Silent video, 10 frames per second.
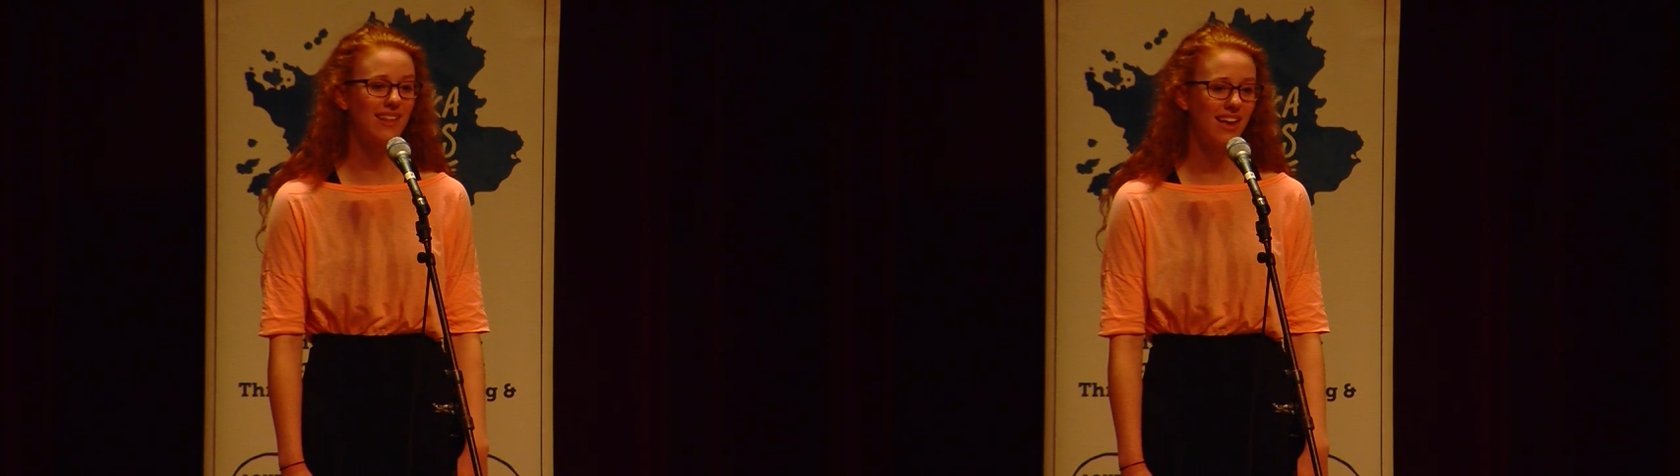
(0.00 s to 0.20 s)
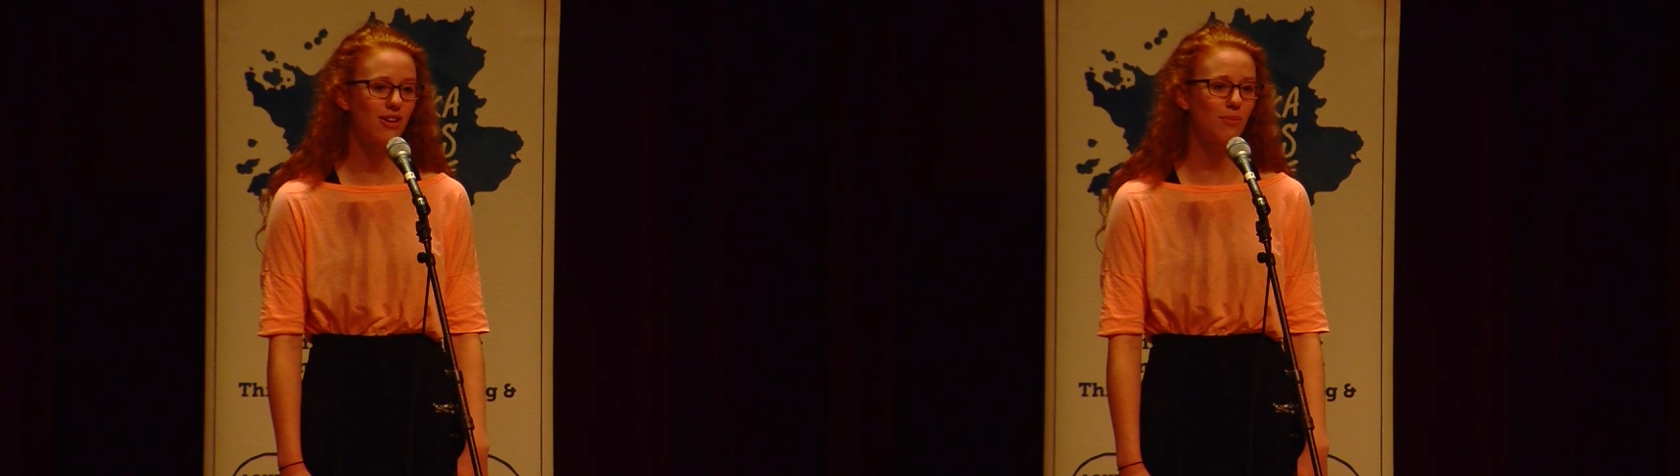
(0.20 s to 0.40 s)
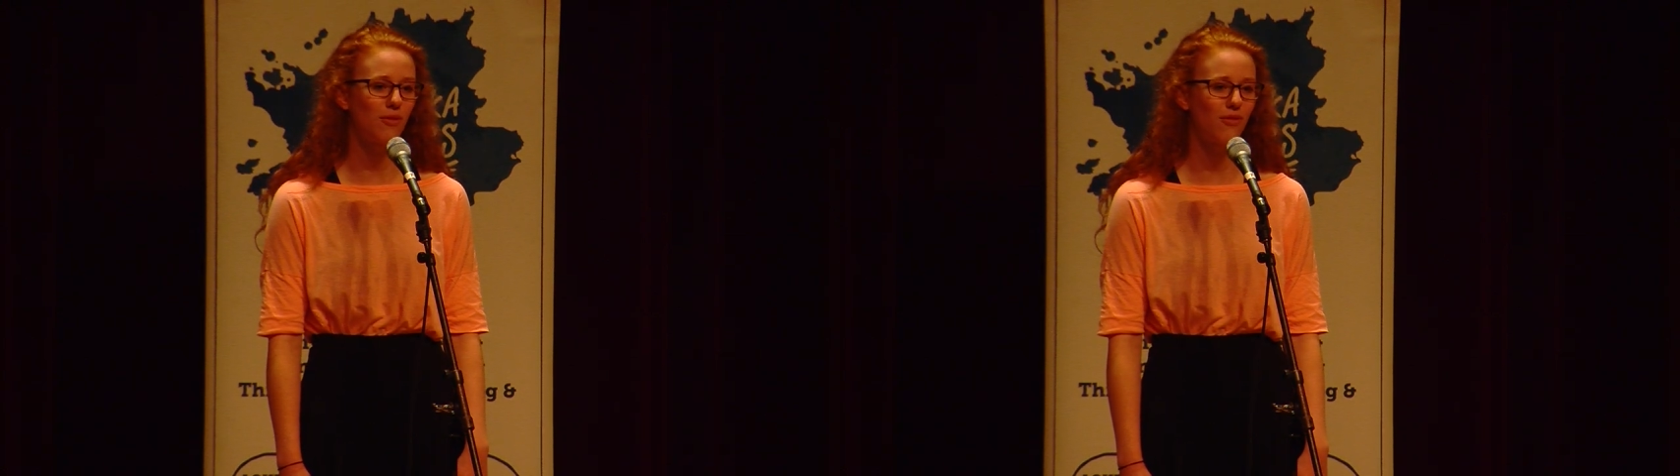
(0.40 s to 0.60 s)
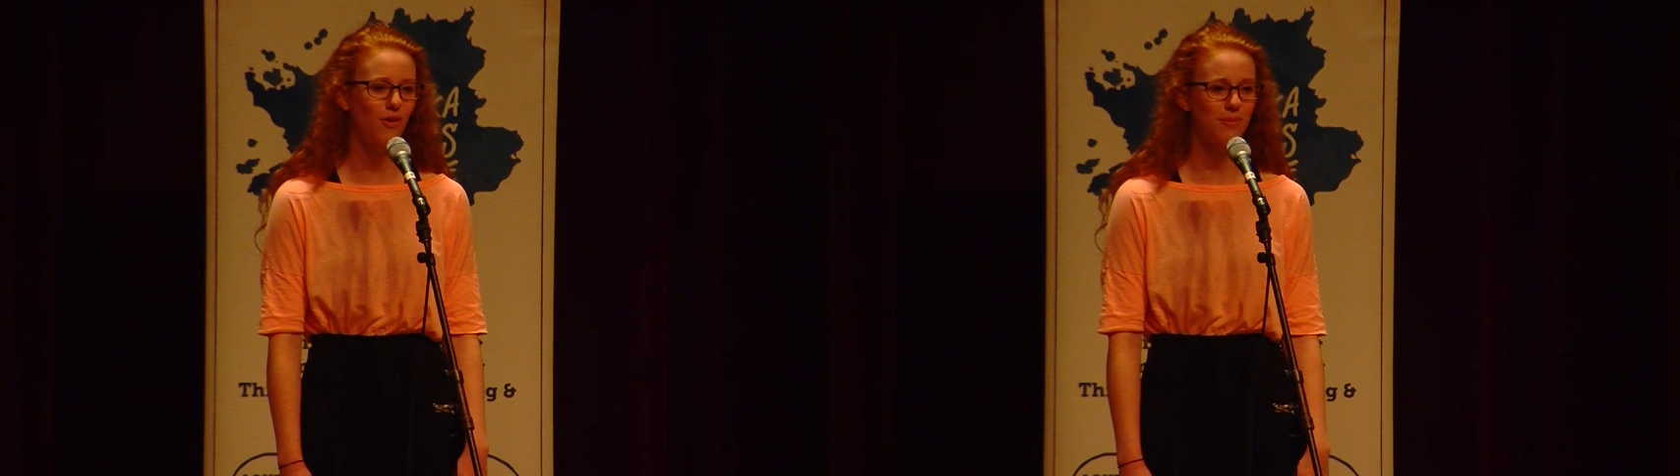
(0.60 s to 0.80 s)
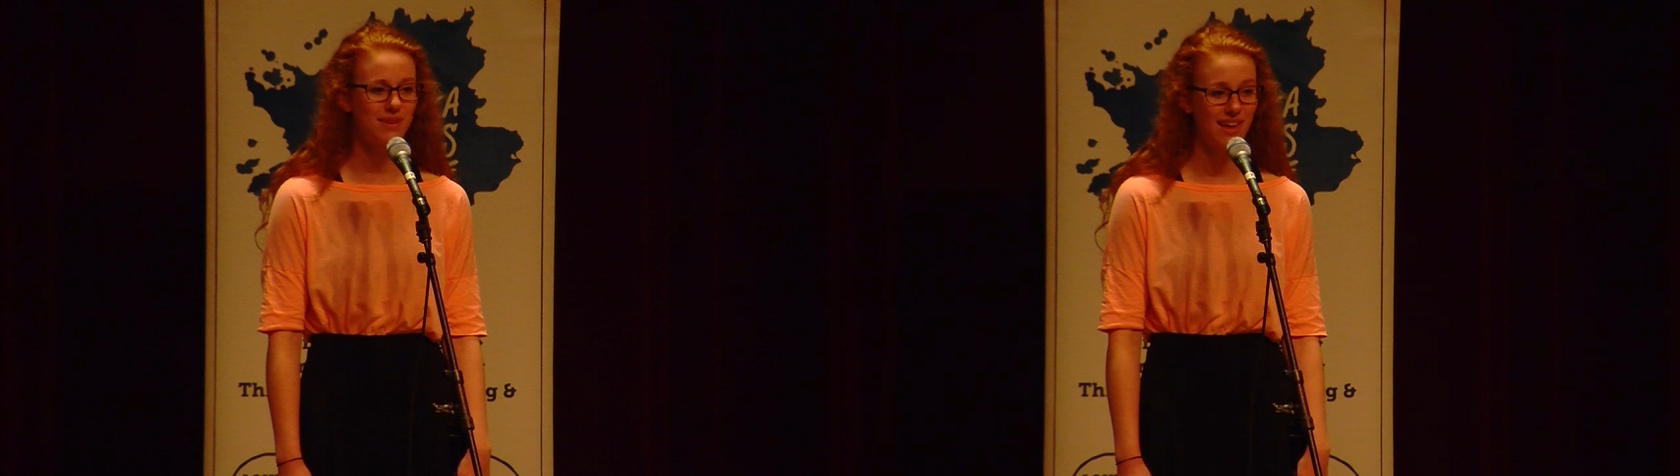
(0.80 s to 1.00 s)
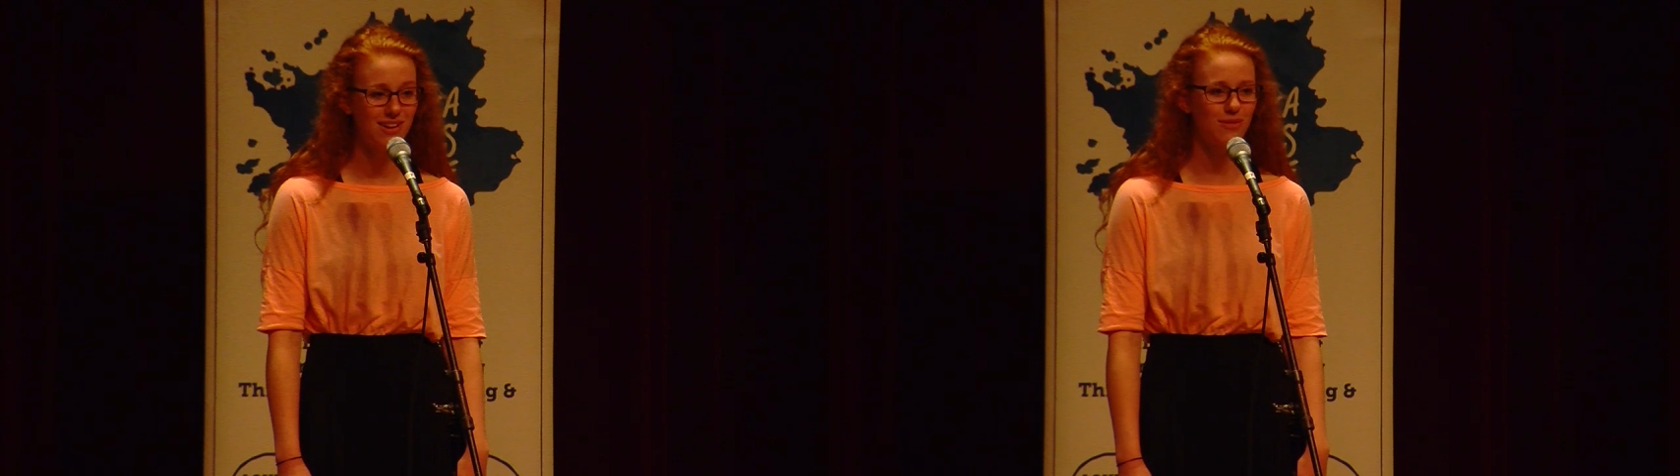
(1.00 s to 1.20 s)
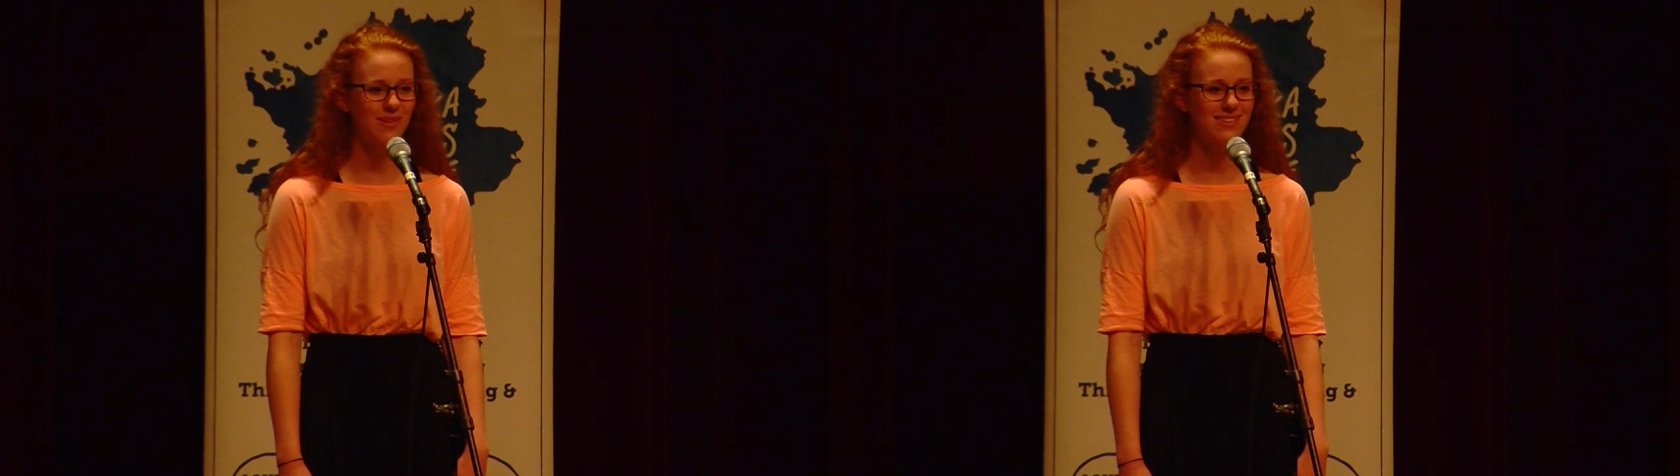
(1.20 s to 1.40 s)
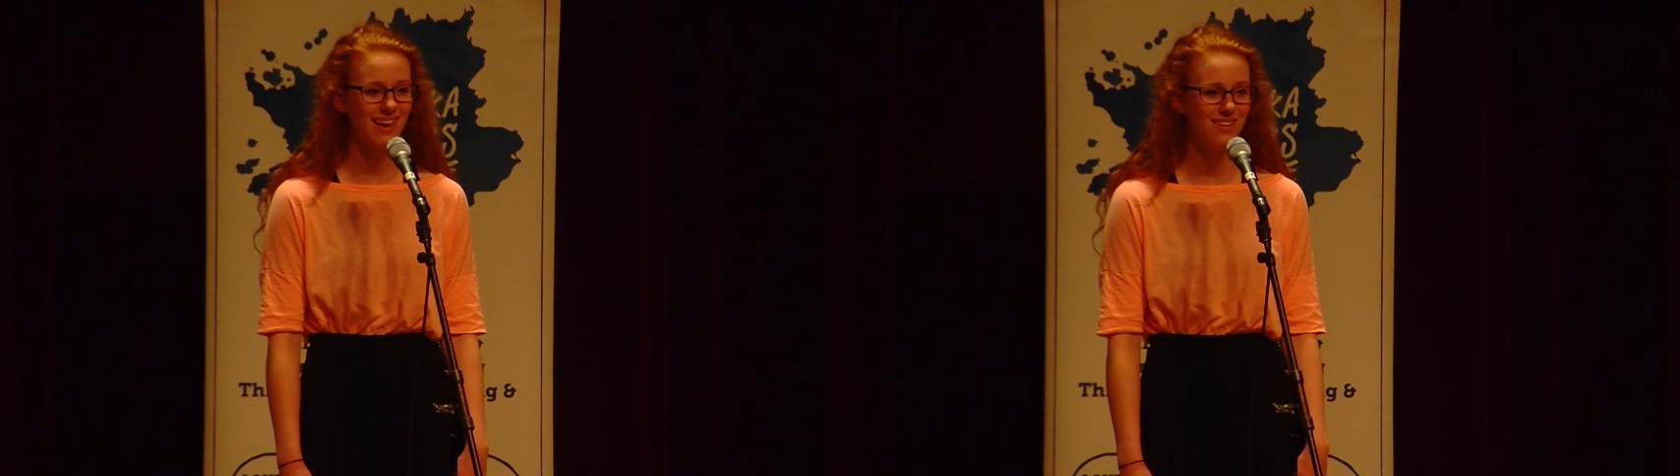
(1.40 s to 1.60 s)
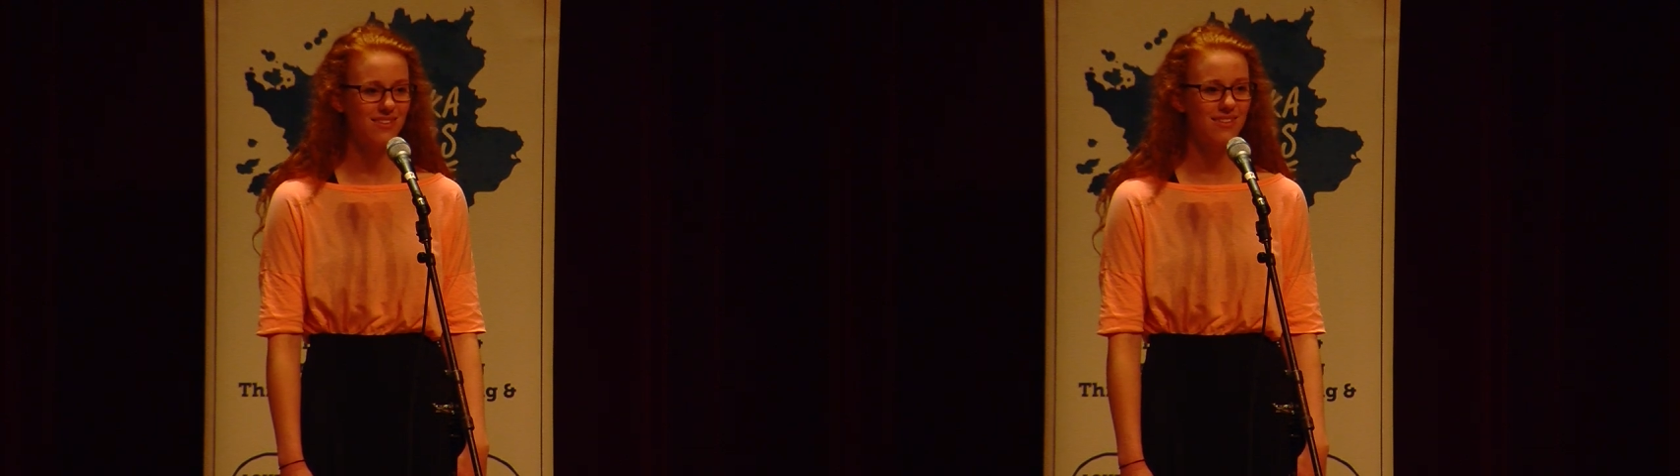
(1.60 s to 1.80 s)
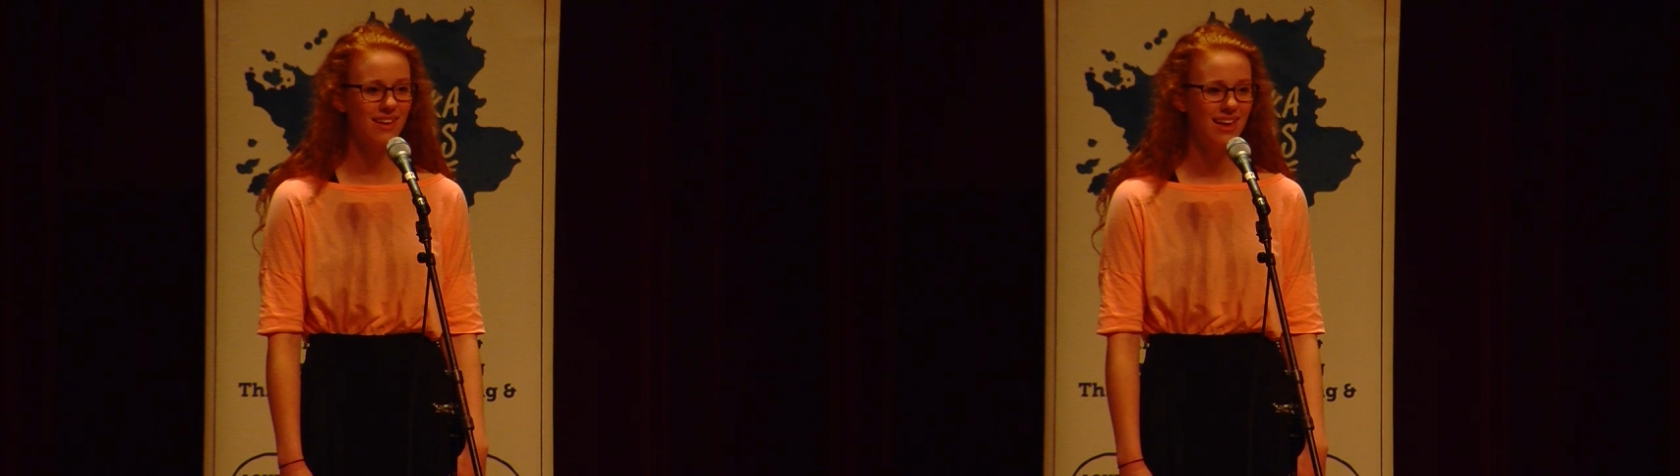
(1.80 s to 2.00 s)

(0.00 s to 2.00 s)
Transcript: later before a piano recital.